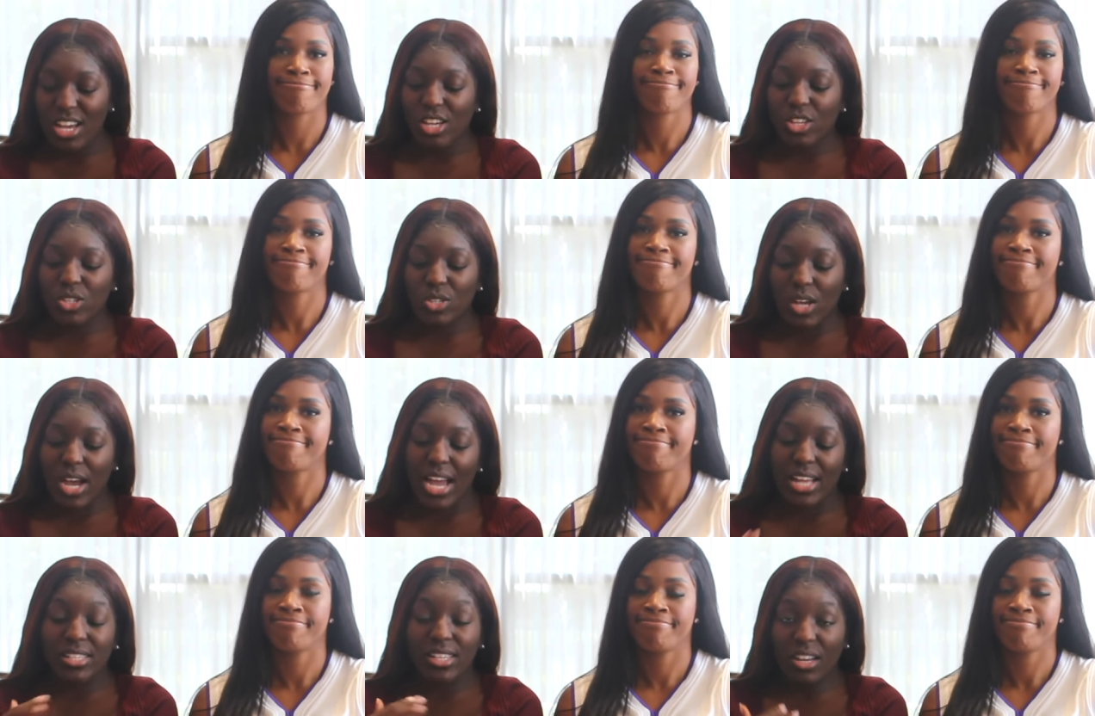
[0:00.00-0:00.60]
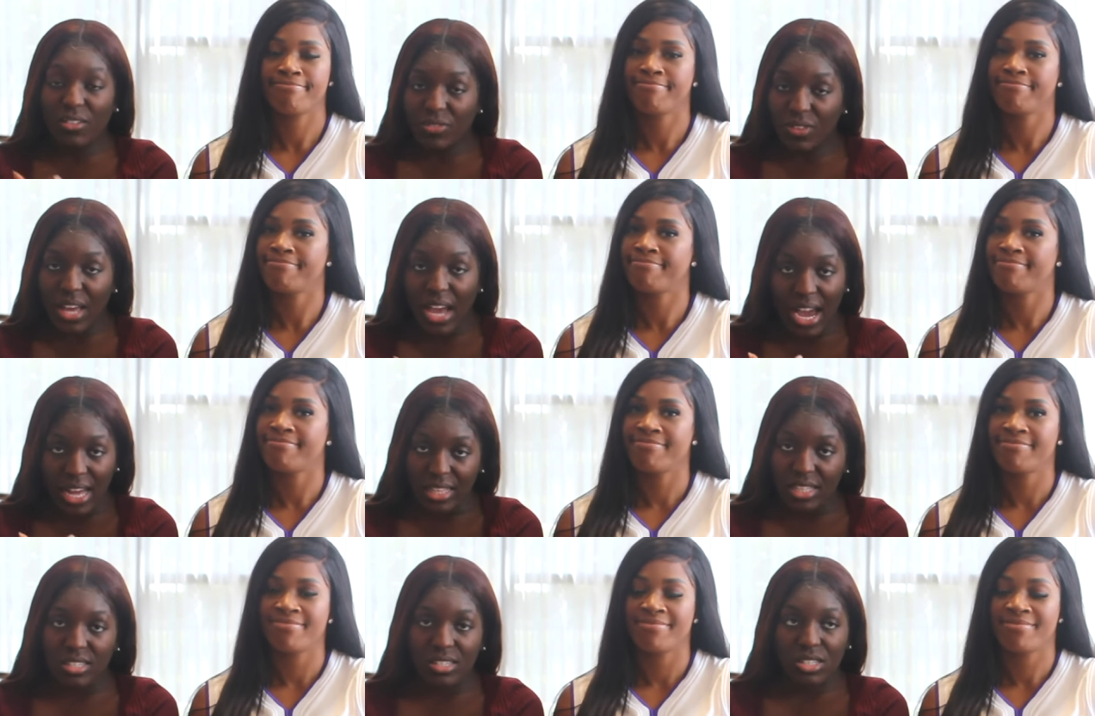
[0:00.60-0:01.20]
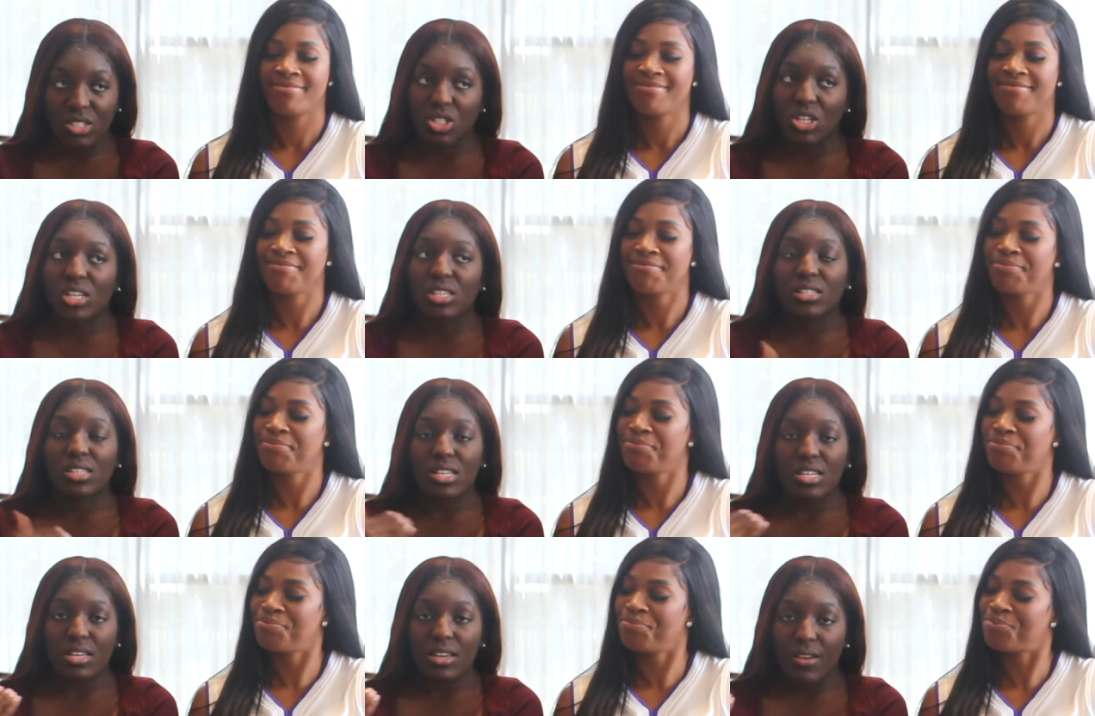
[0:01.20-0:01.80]
Speaker 1: So I definitely highly
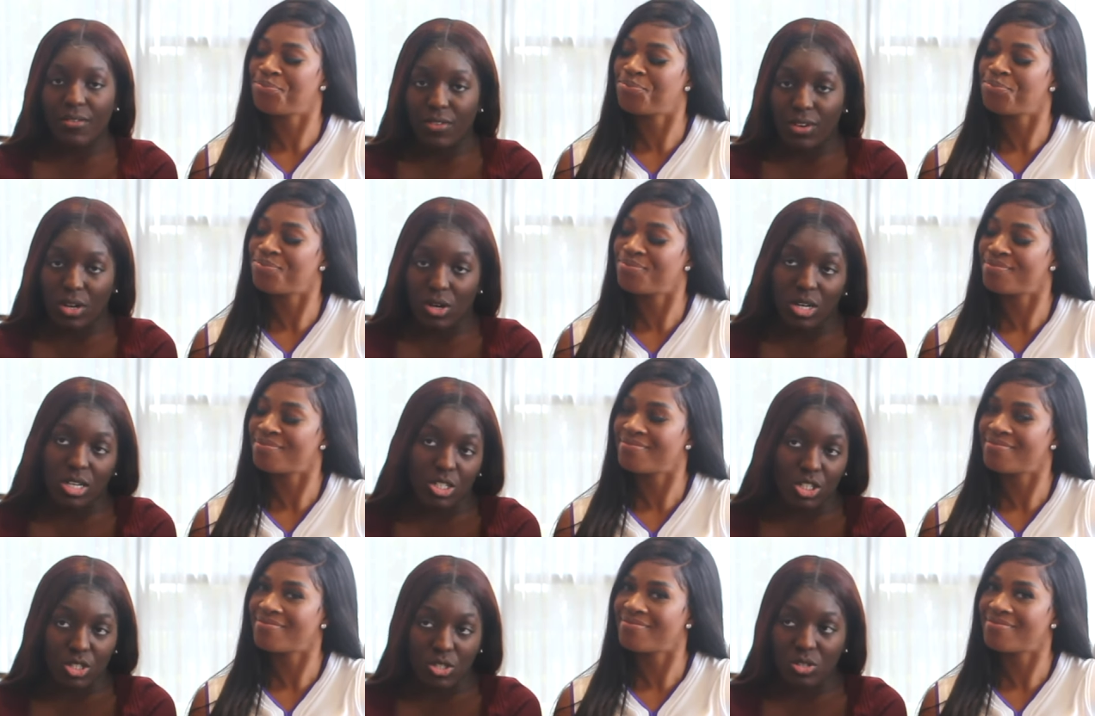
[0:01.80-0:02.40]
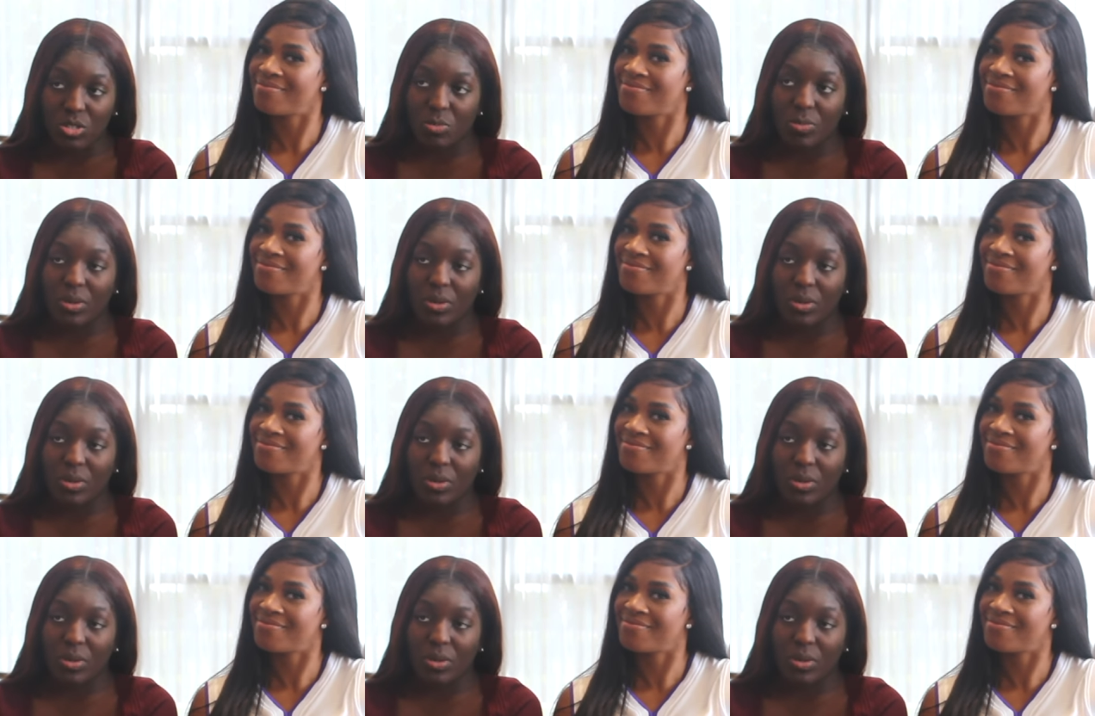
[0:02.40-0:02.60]
suggest if you're going to choose